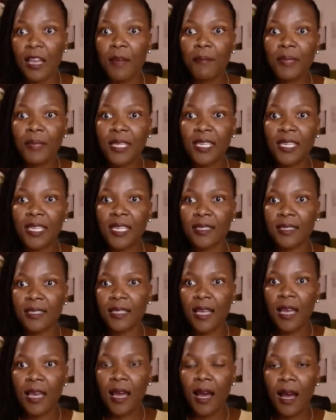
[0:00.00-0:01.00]
Because
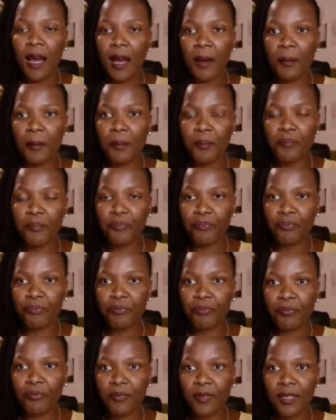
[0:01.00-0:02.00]

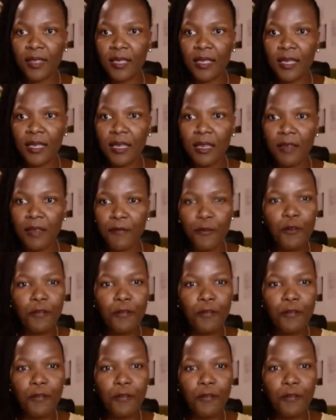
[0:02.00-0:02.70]
if you